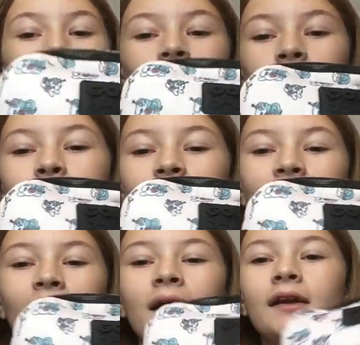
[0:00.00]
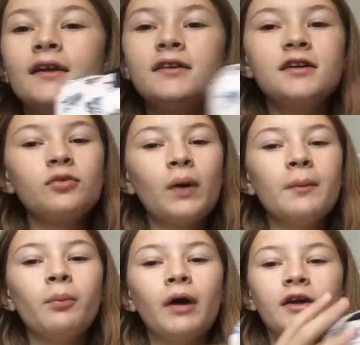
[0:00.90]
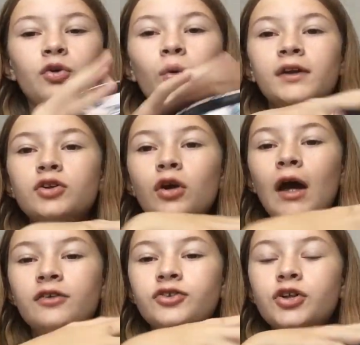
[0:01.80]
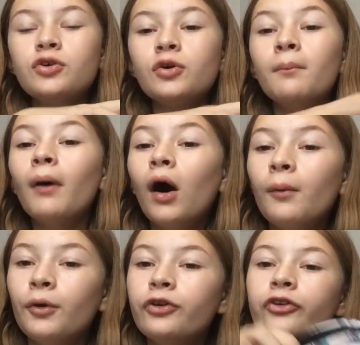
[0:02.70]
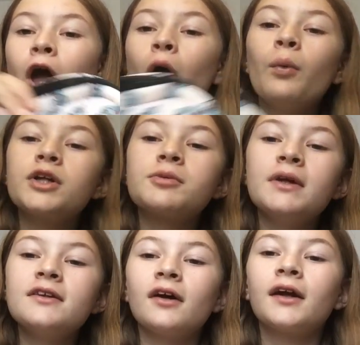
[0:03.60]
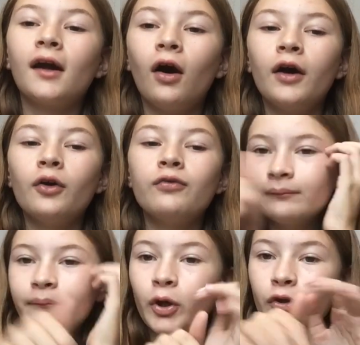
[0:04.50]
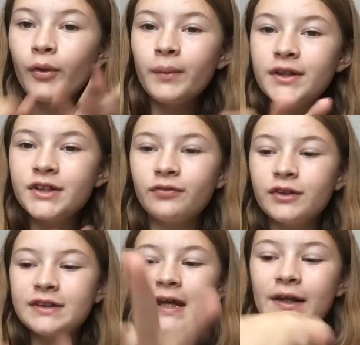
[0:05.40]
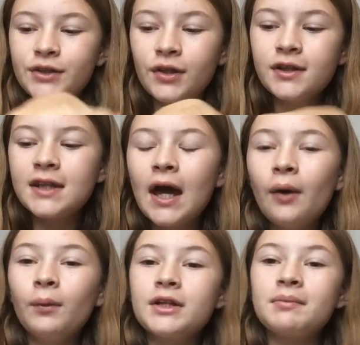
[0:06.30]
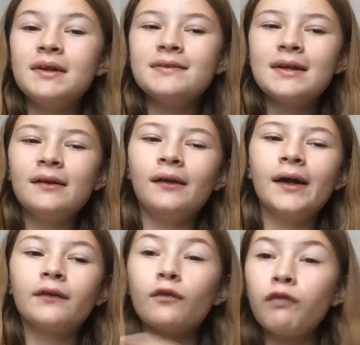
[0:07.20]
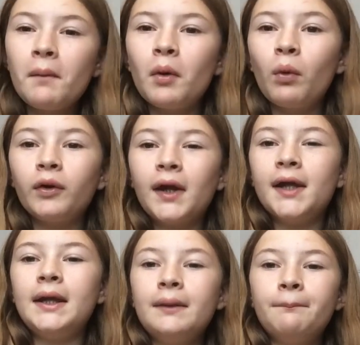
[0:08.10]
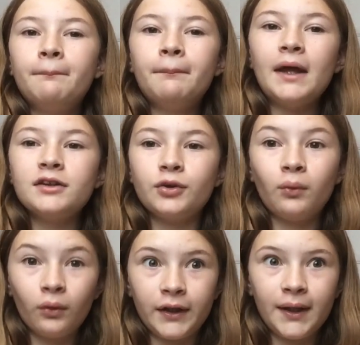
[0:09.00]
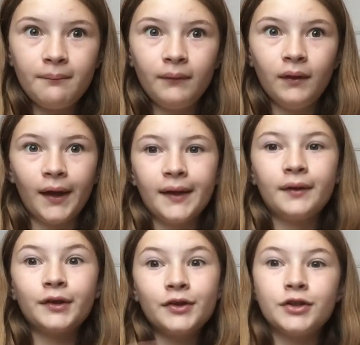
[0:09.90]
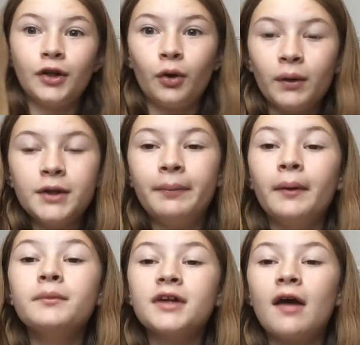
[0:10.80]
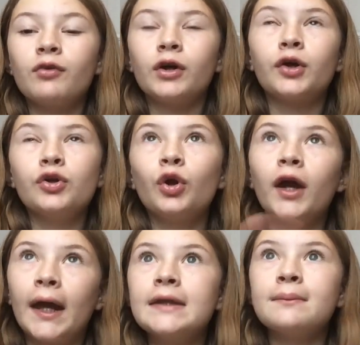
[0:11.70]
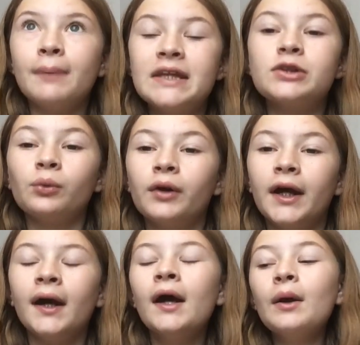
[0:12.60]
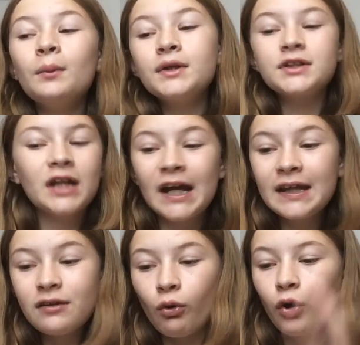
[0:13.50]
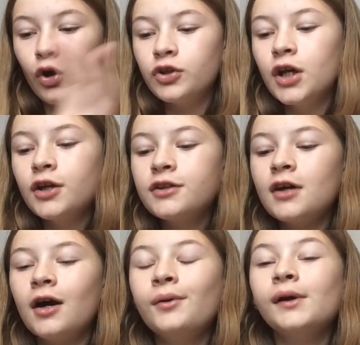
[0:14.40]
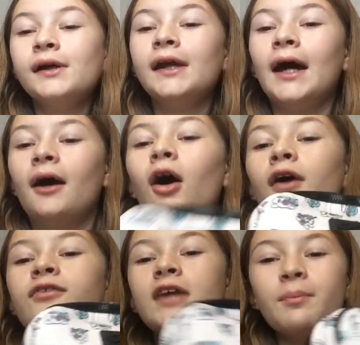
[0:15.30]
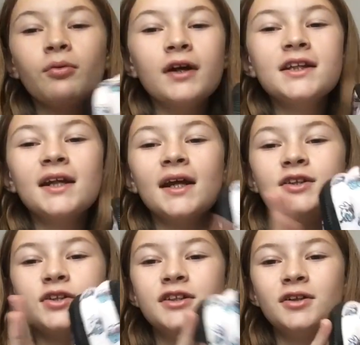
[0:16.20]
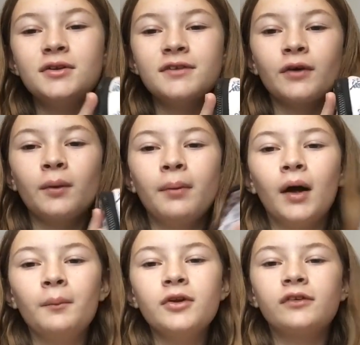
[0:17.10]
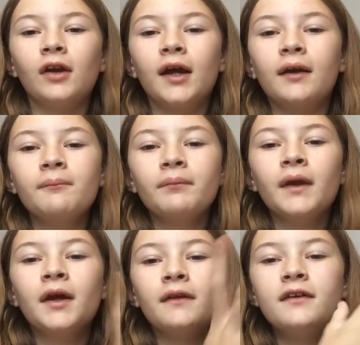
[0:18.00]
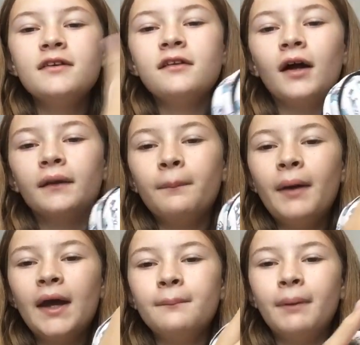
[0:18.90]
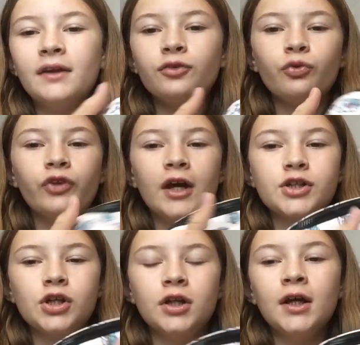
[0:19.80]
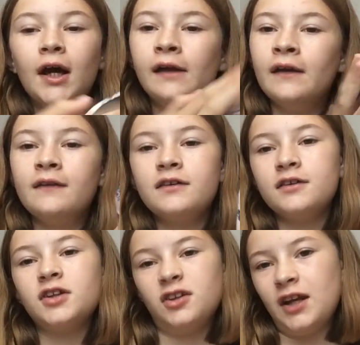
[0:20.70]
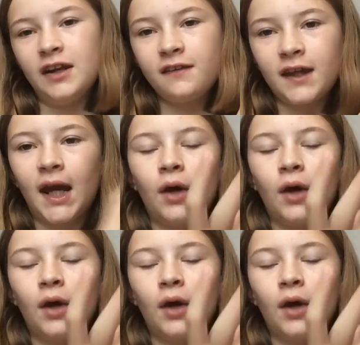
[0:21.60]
But yeah, this is just way more practical. It has two compartments, which means I can kind of put them in different sections, which means like the rubber won't get any pencil on it, like, because you know when you put them together it could get some pencil on it, which is not good. So yeah, I've separated it into two different compartments. Like, this is like the pen pencil section, and then this is just anything